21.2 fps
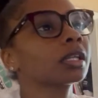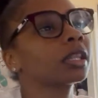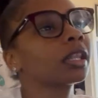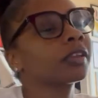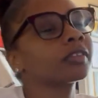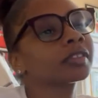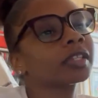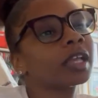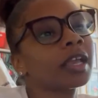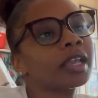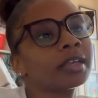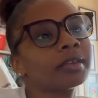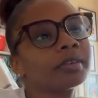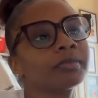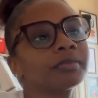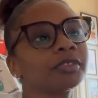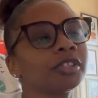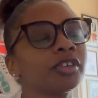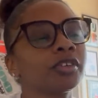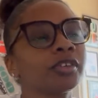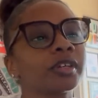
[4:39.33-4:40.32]
they are like
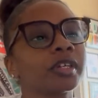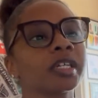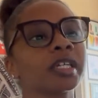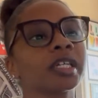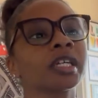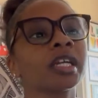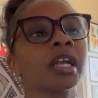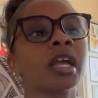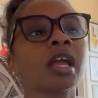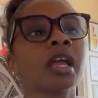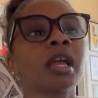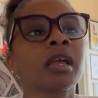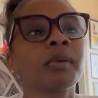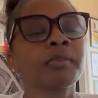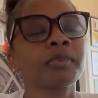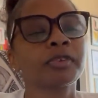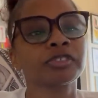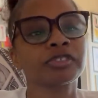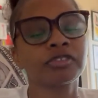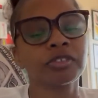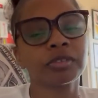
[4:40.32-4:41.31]
your
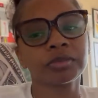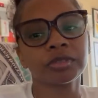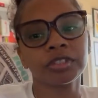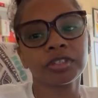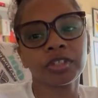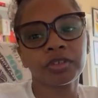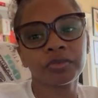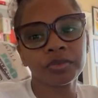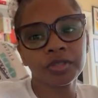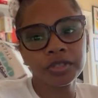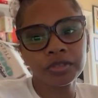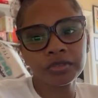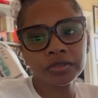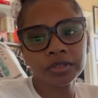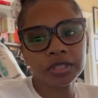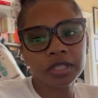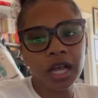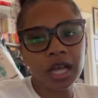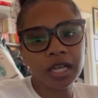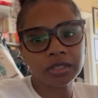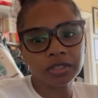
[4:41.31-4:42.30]
prescription don't renew
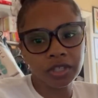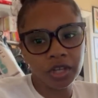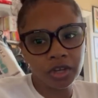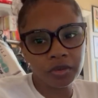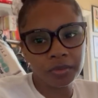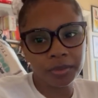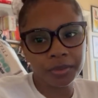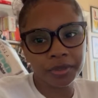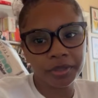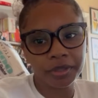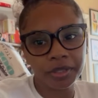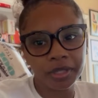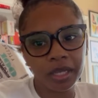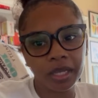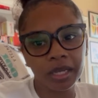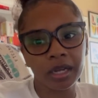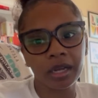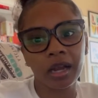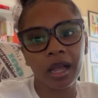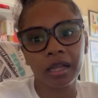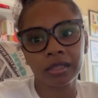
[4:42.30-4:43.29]
until october
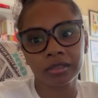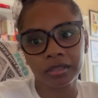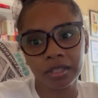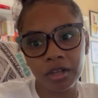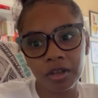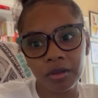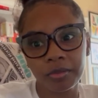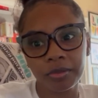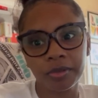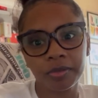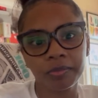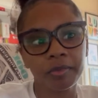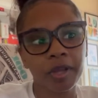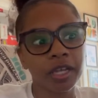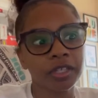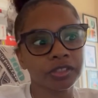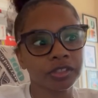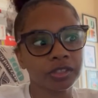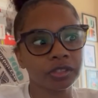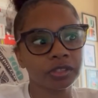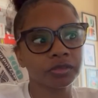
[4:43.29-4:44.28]
and in october my
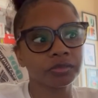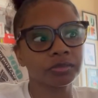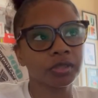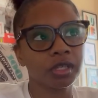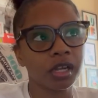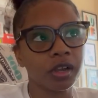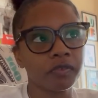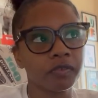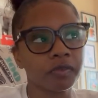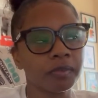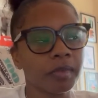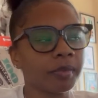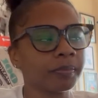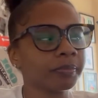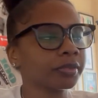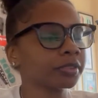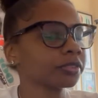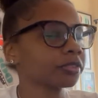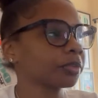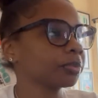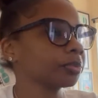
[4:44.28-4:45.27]
insurance will cover my
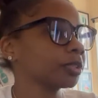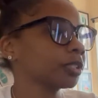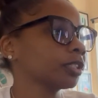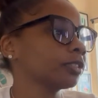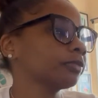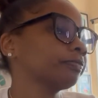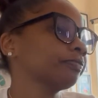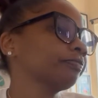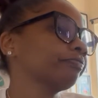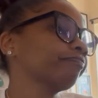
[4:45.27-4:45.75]
prescription